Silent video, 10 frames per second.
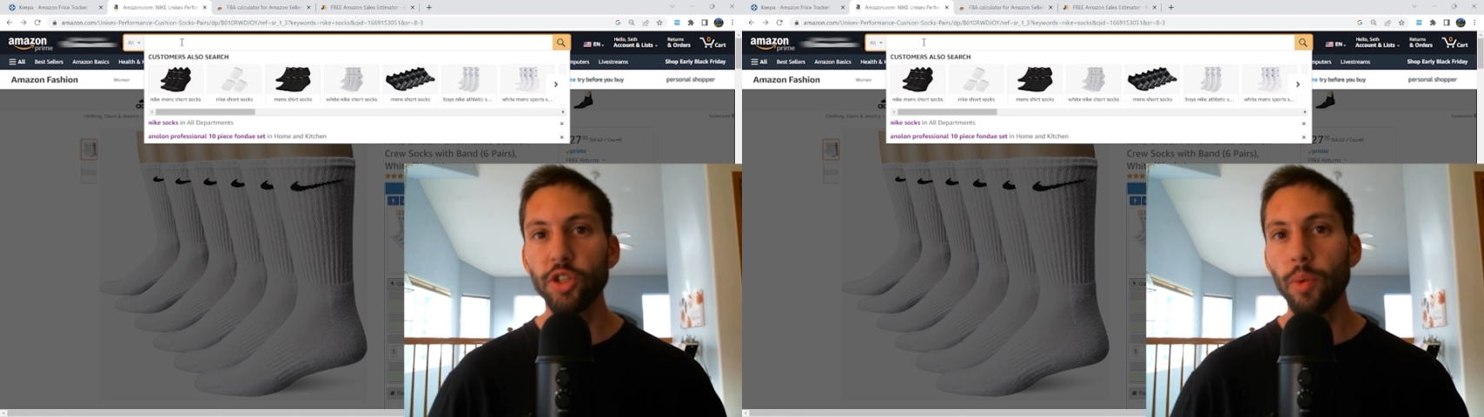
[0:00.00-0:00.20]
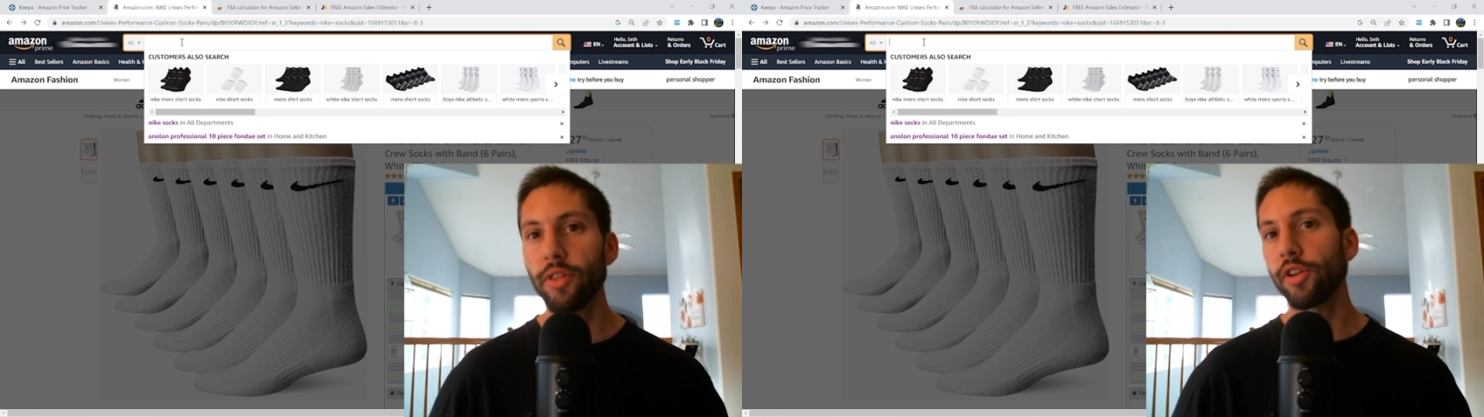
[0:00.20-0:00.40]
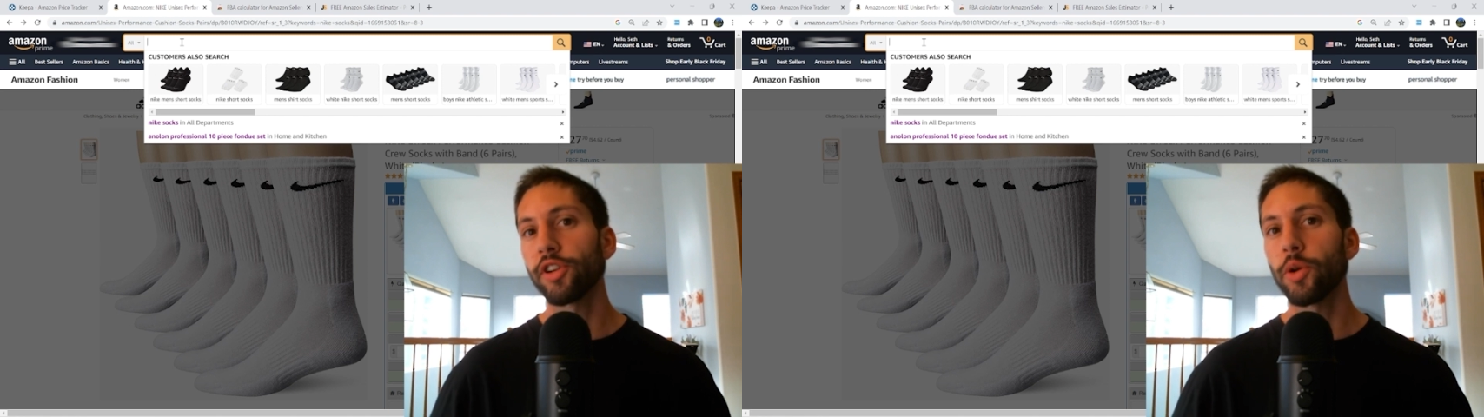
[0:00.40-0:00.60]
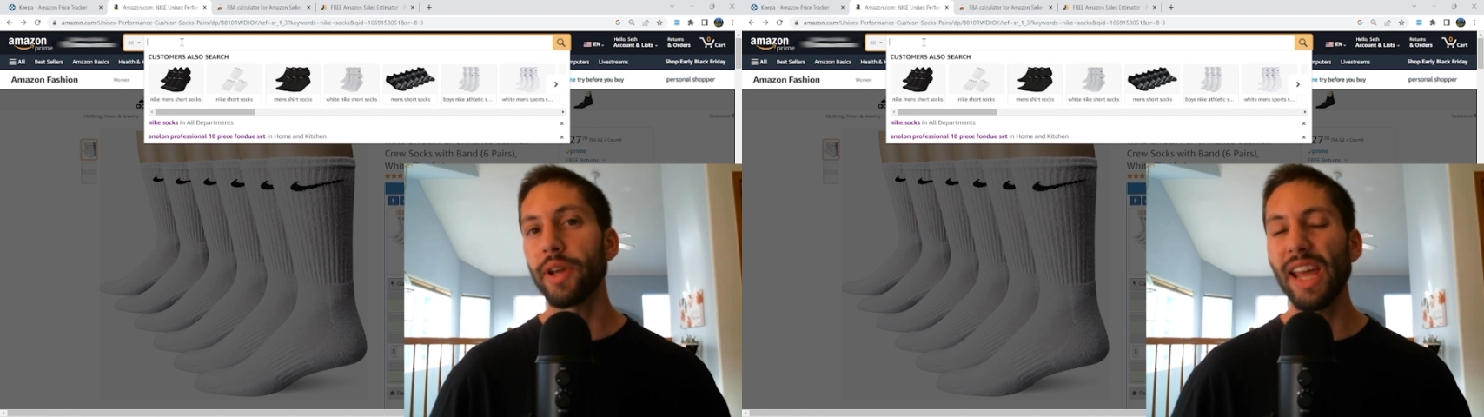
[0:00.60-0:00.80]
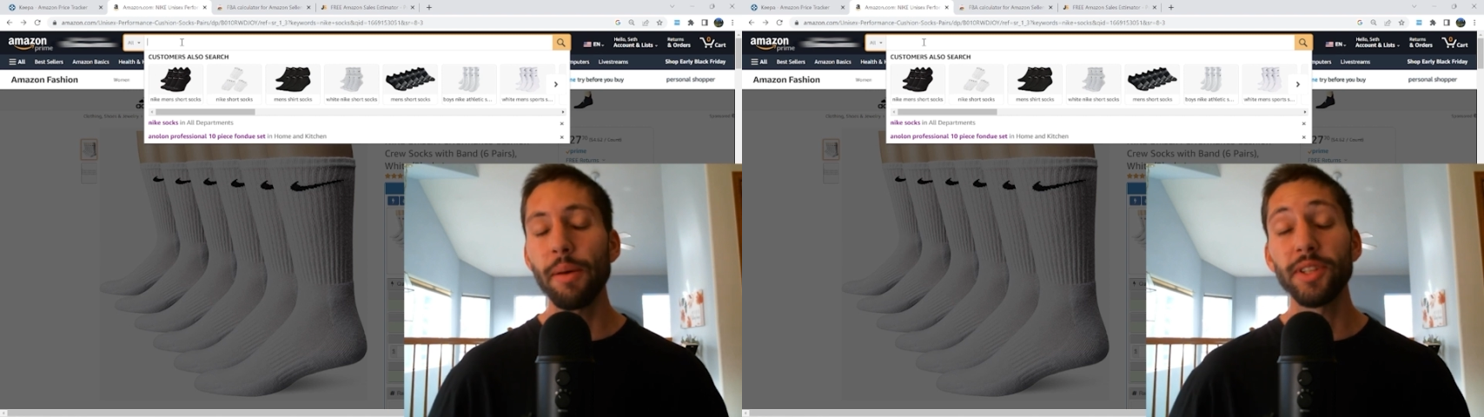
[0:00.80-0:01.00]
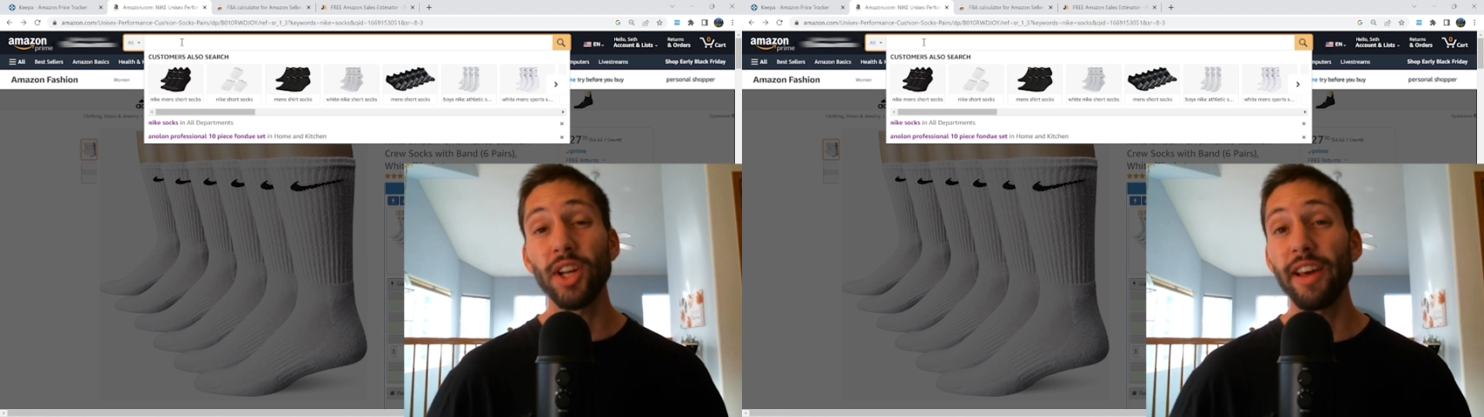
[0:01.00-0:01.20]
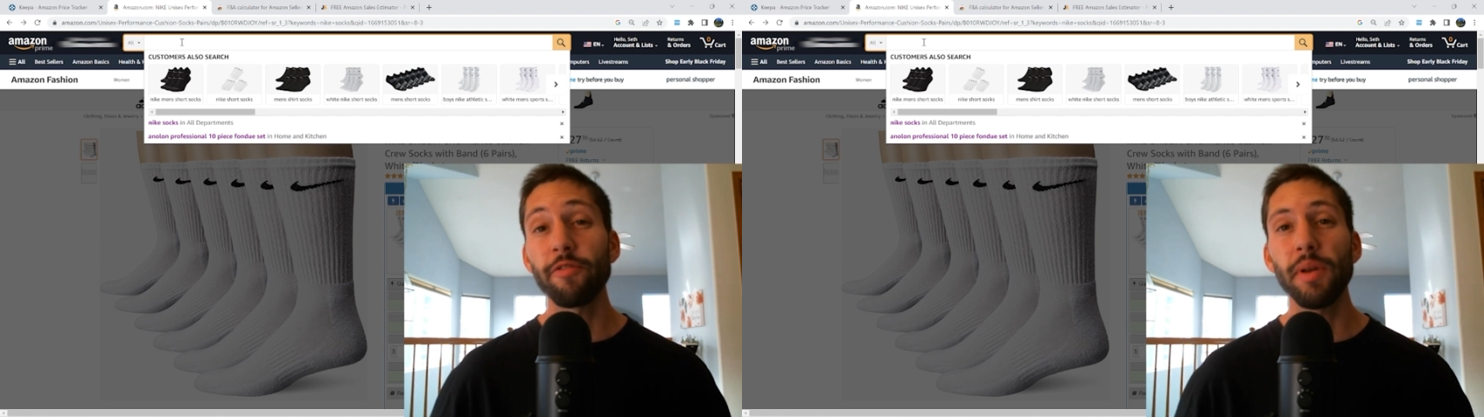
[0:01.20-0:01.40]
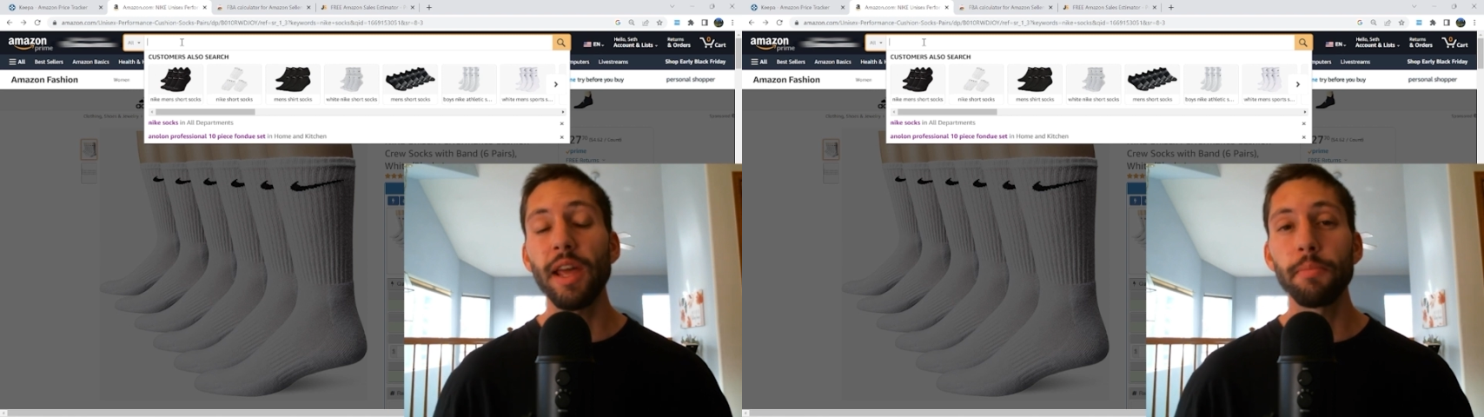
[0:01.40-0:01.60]
whether you're doing Amazon
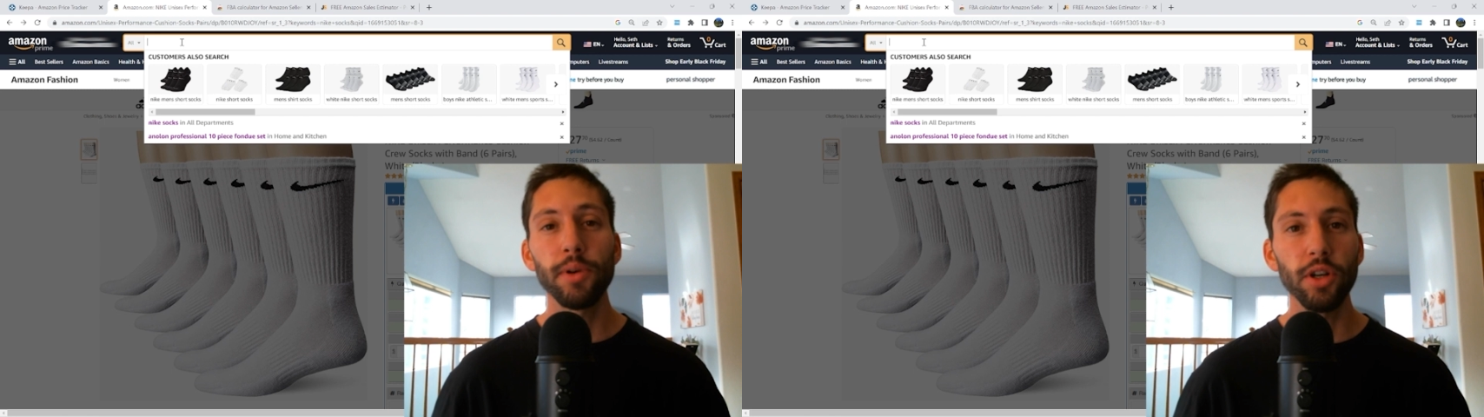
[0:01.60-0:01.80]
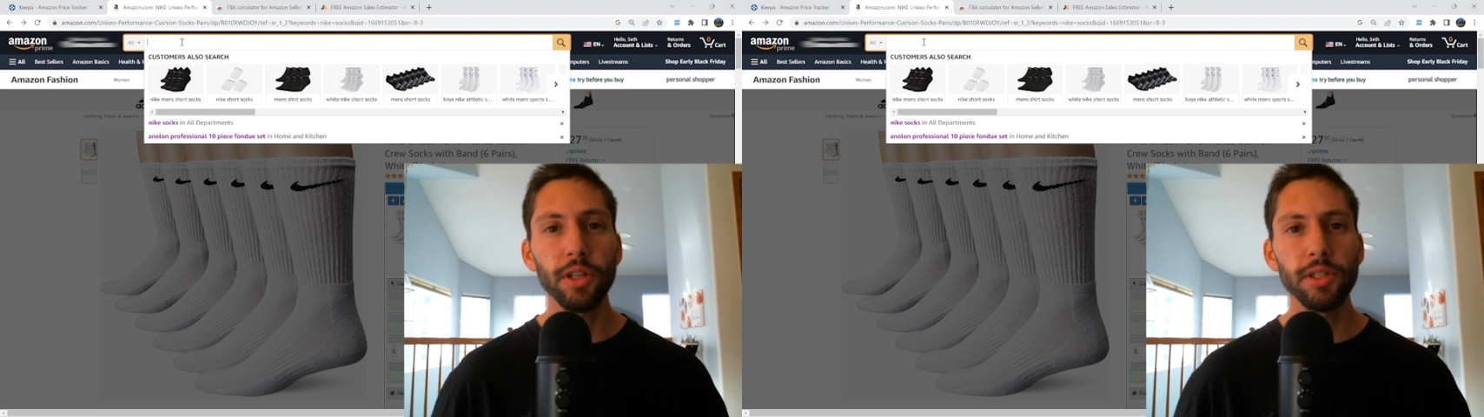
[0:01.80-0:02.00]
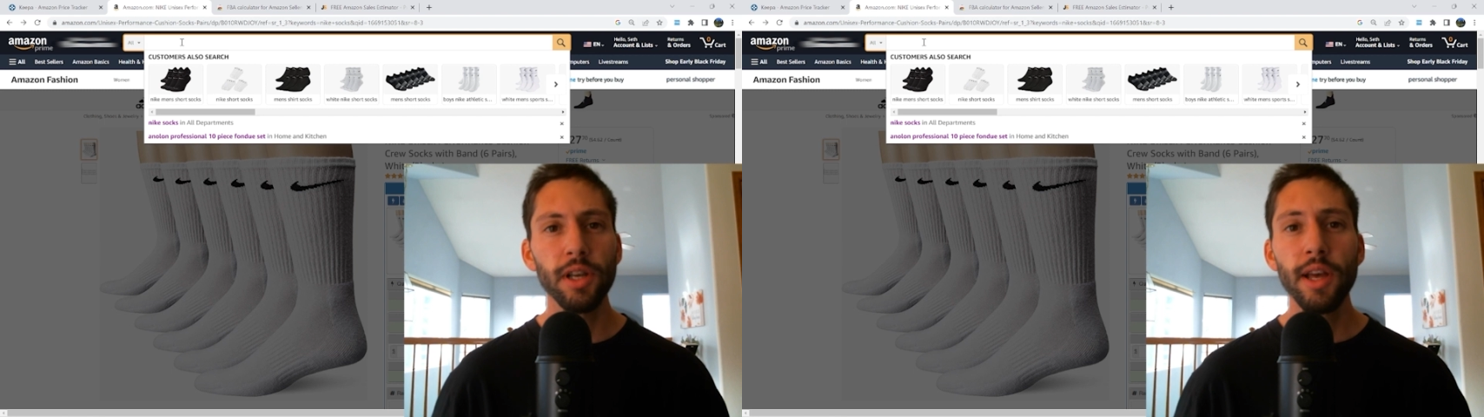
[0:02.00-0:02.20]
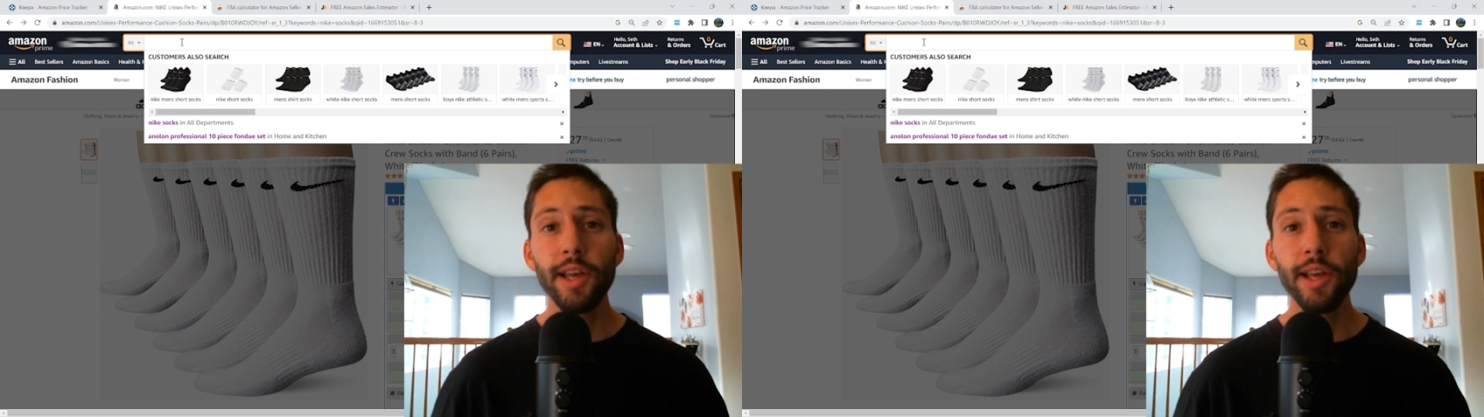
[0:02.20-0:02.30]
FBA books,